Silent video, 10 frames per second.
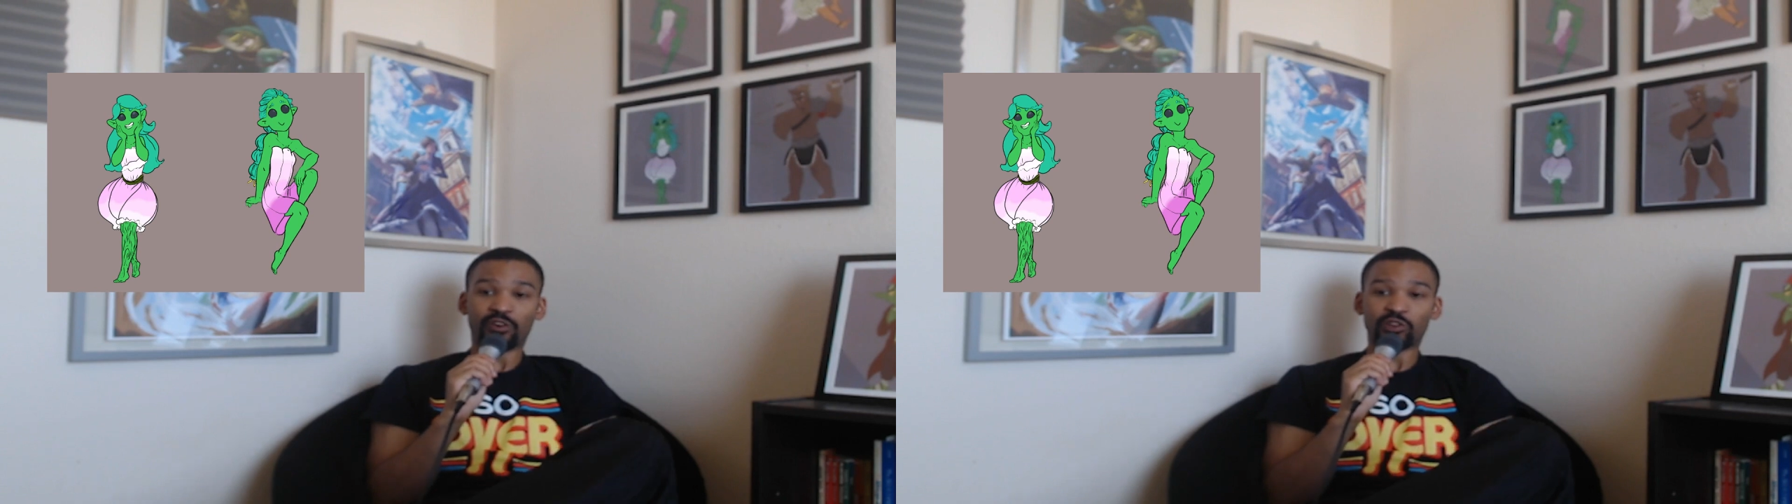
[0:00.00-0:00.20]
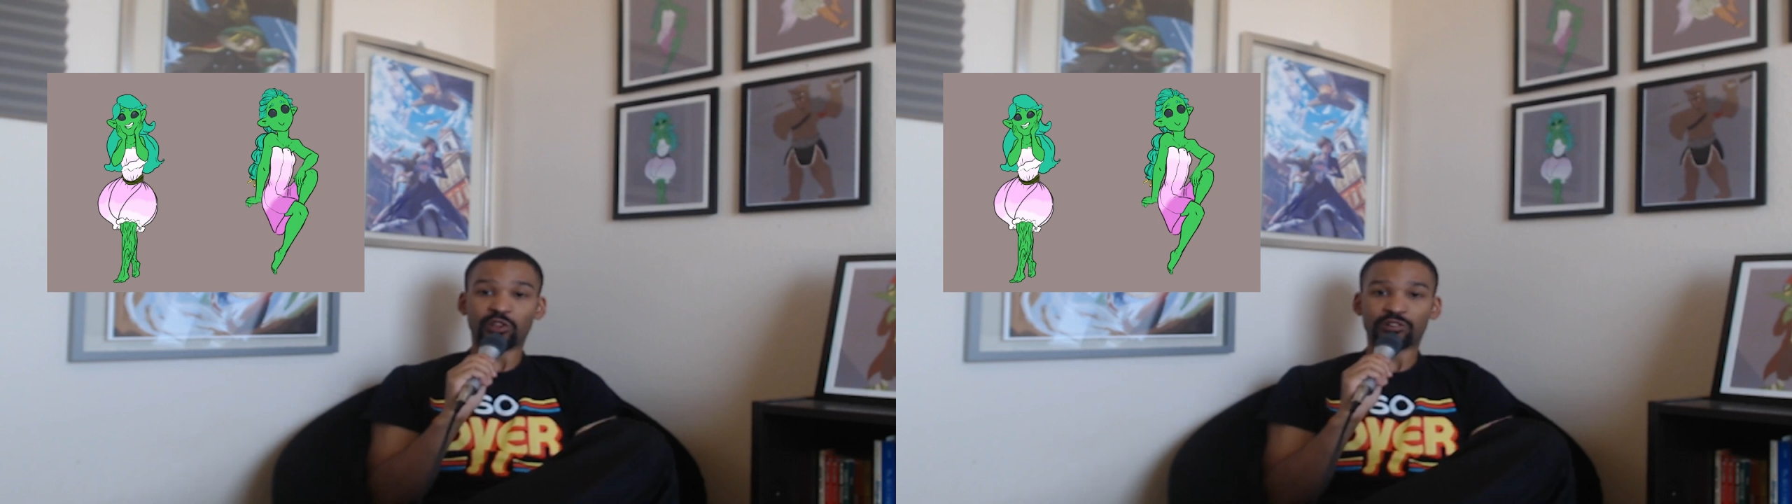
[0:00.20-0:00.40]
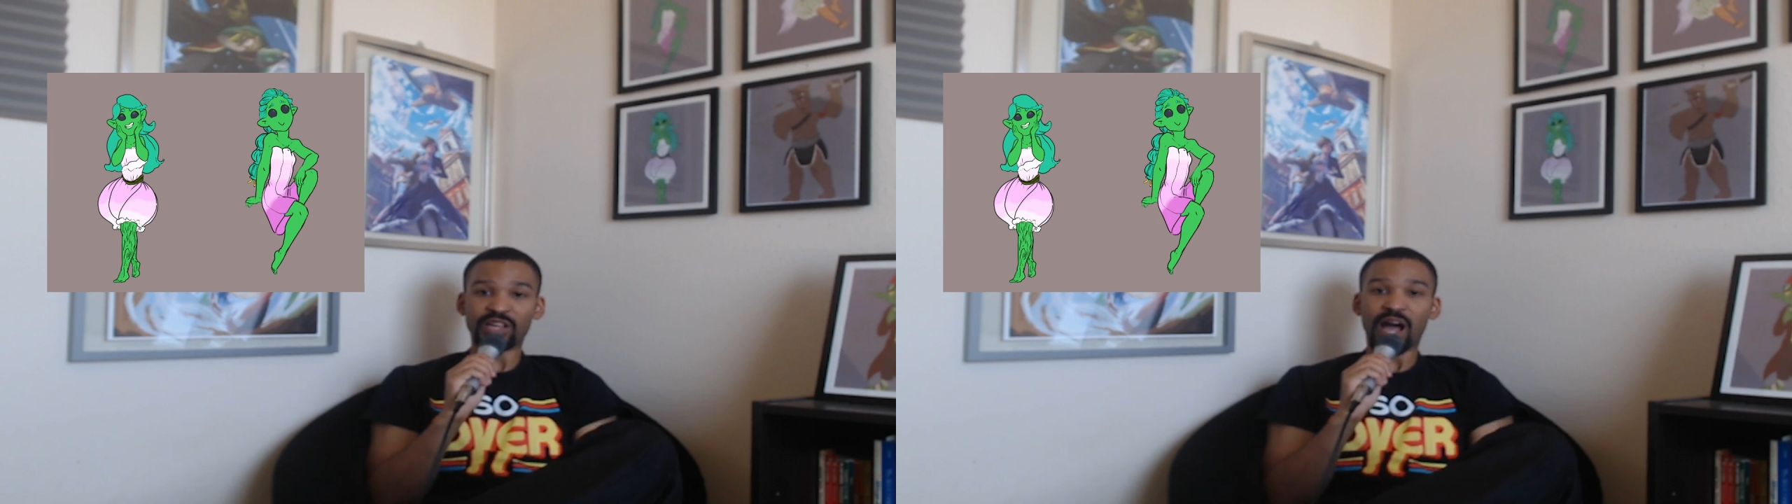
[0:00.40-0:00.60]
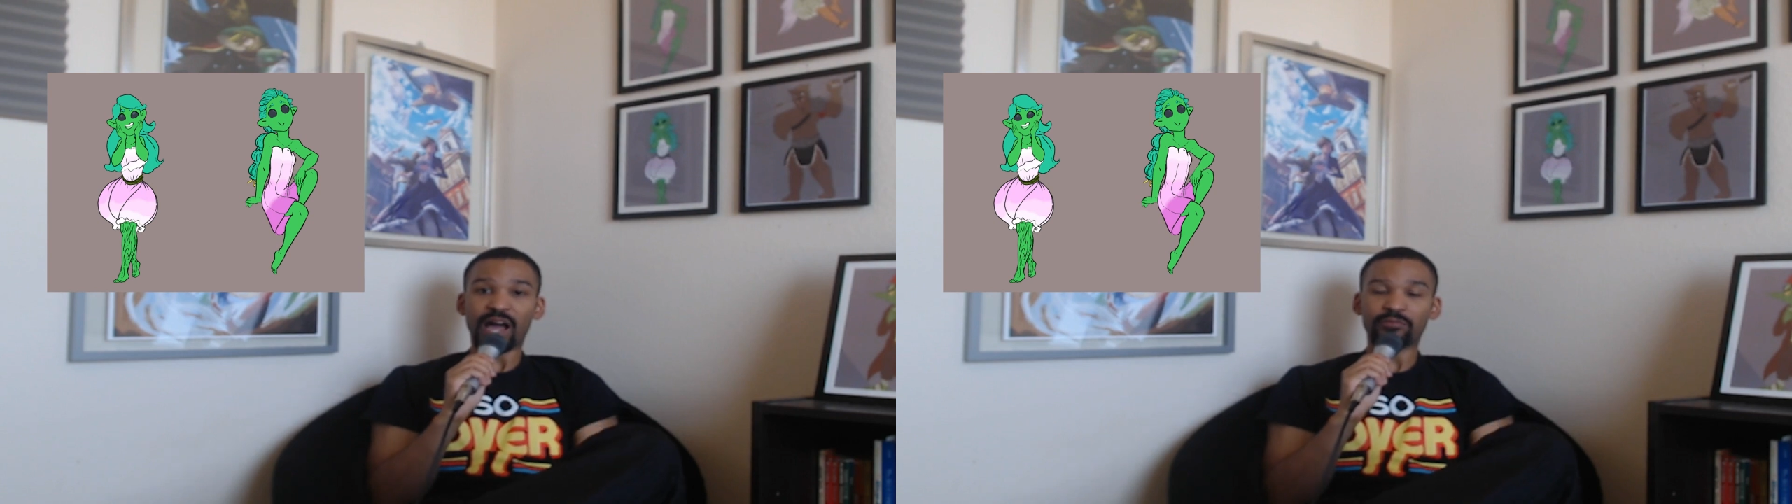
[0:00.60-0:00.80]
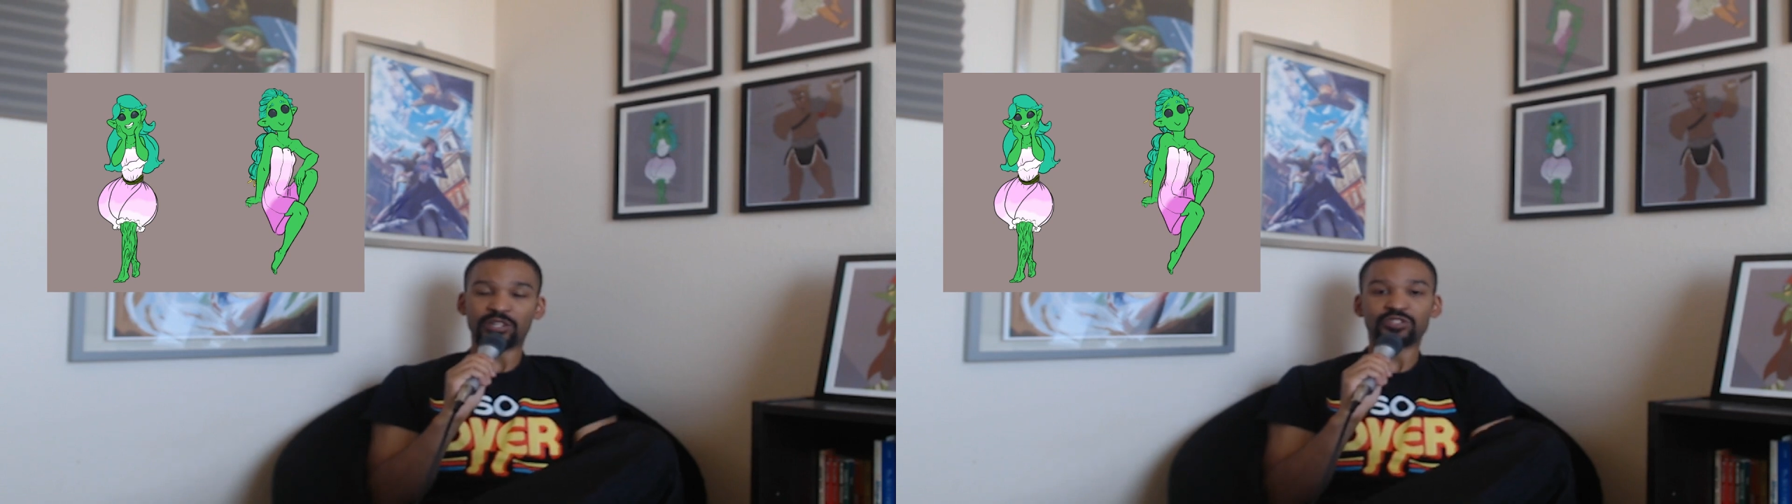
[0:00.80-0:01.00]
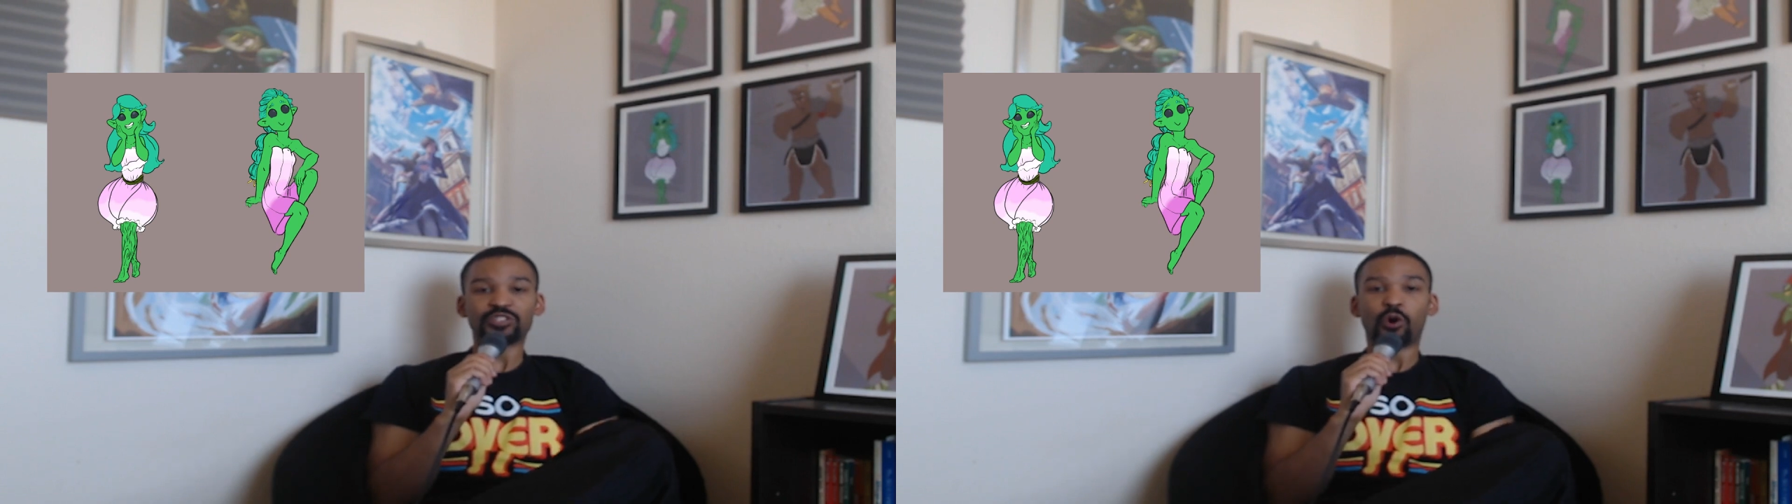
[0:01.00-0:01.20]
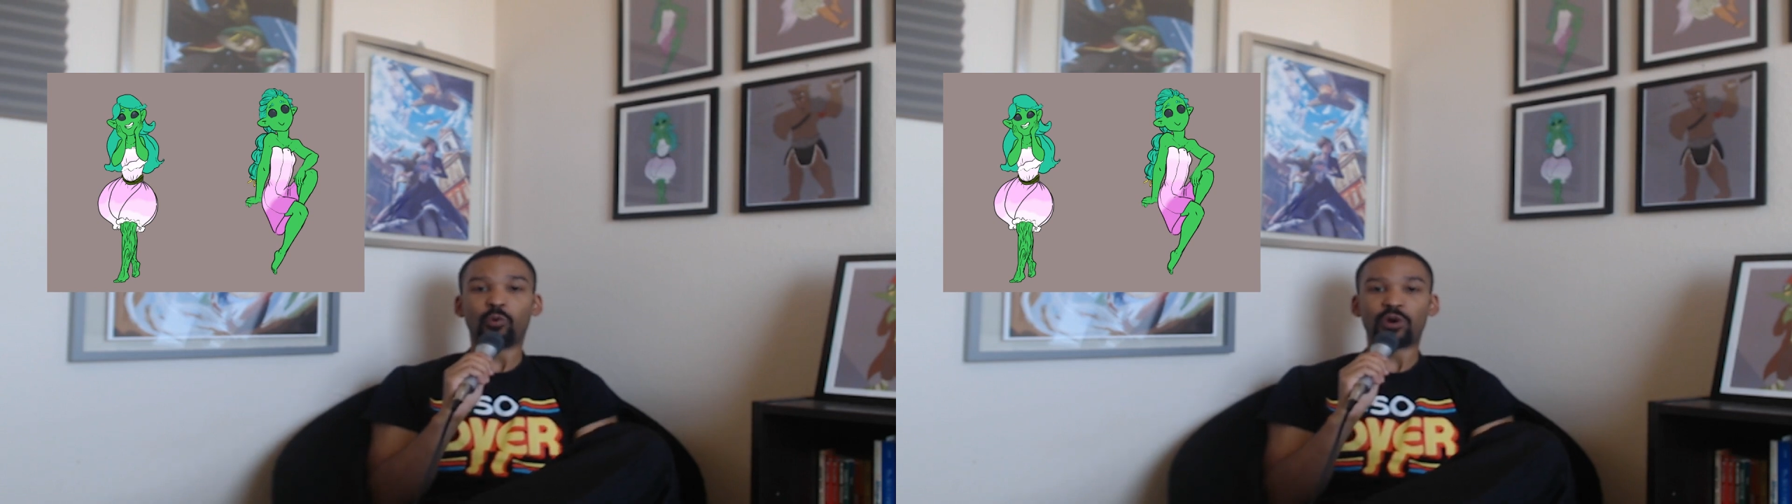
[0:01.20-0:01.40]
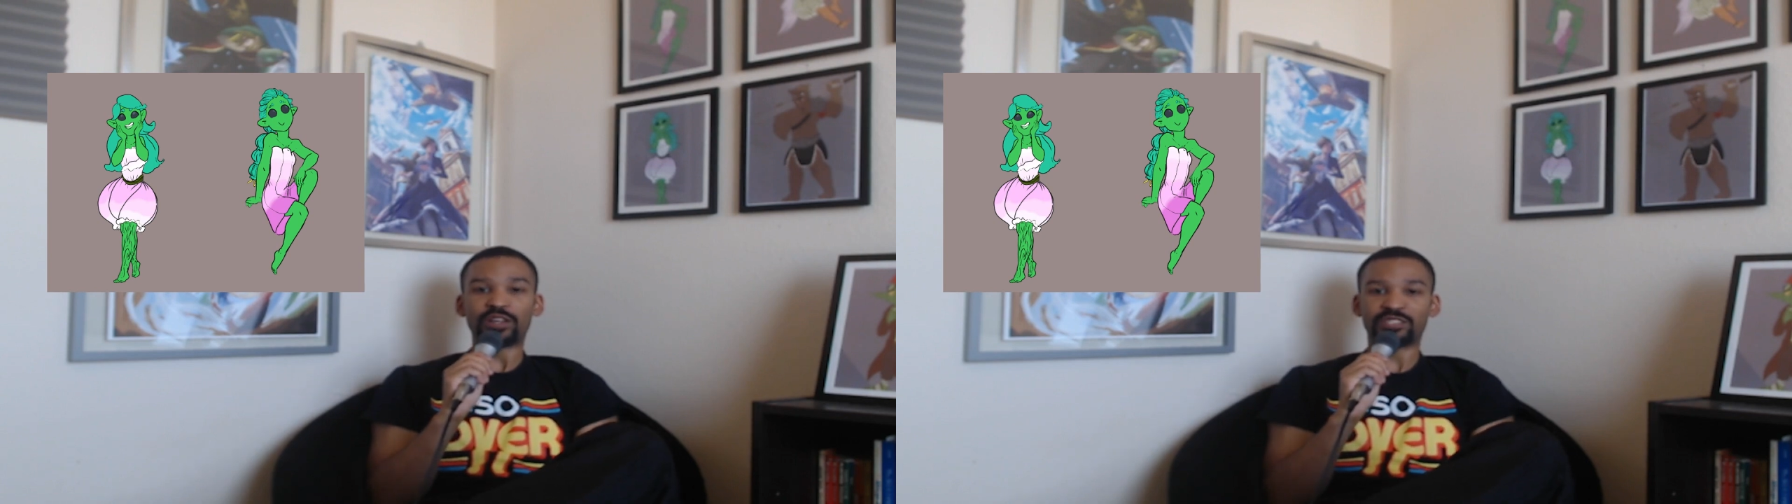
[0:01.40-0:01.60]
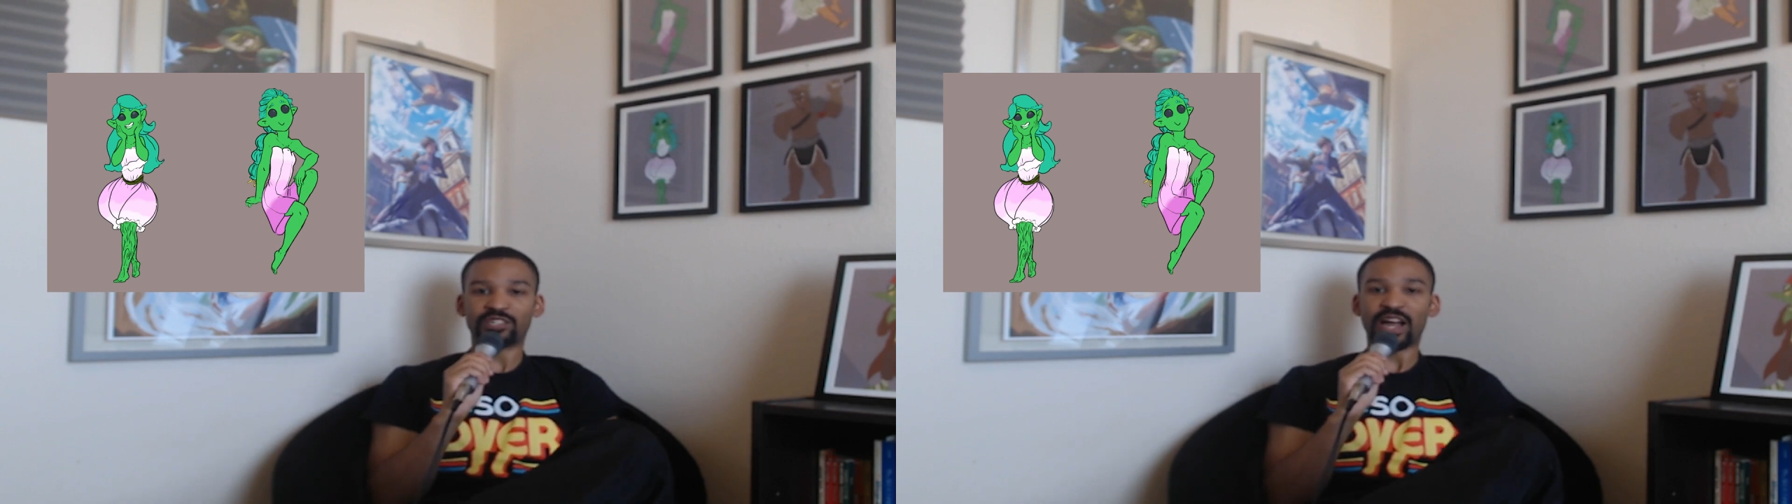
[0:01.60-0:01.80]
very long time because the goal was to